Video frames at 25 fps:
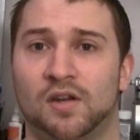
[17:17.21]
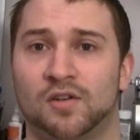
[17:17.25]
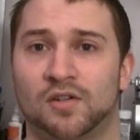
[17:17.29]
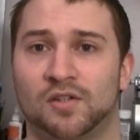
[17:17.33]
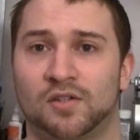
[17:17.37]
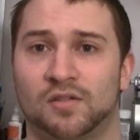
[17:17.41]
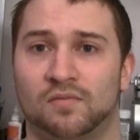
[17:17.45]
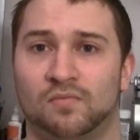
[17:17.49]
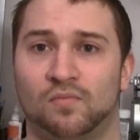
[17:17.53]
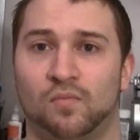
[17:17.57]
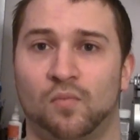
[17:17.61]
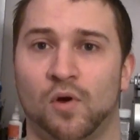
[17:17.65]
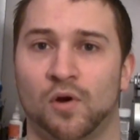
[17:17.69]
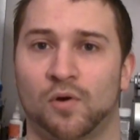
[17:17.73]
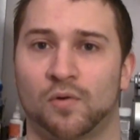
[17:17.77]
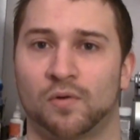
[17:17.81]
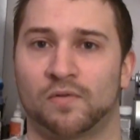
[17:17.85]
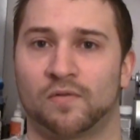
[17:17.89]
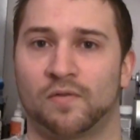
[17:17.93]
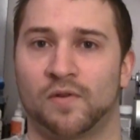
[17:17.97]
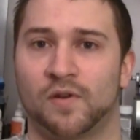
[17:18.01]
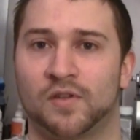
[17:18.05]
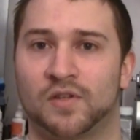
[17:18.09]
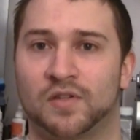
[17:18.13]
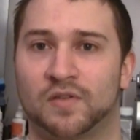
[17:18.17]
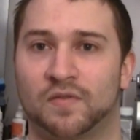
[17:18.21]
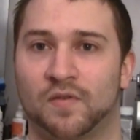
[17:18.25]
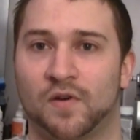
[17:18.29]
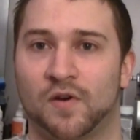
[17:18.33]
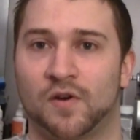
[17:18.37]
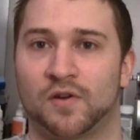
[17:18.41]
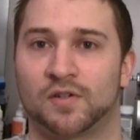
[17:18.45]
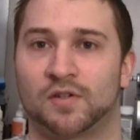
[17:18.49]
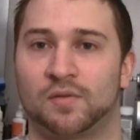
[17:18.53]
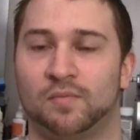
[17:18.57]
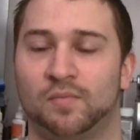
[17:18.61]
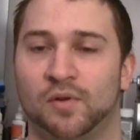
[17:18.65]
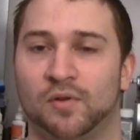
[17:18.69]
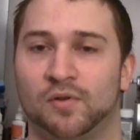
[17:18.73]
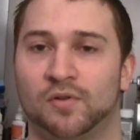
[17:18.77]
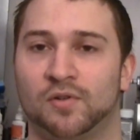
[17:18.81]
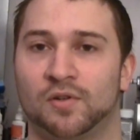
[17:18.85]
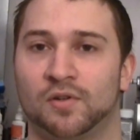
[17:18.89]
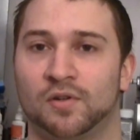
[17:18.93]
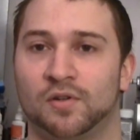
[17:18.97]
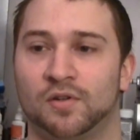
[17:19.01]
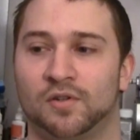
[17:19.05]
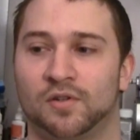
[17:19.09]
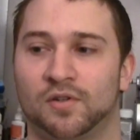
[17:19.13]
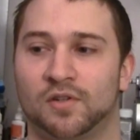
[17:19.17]
Just work with friends first, build
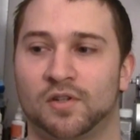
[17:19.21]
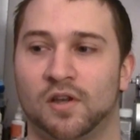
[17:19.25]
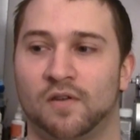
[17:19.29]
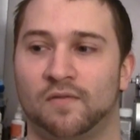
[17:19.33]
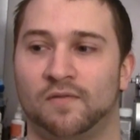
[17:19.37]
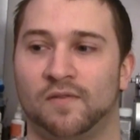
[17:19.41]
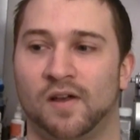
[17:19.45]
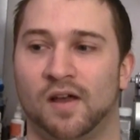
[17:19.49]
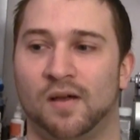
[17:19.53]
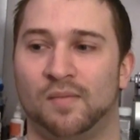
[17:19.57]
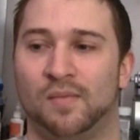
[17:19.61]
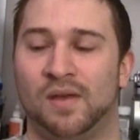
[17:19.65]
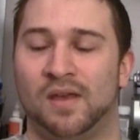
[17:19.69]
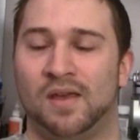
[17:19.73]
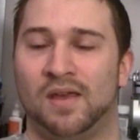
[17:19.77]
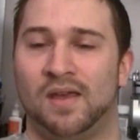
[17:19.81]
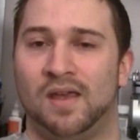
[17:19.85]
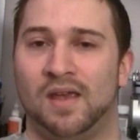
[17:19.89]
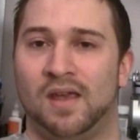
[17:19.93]
yourself up,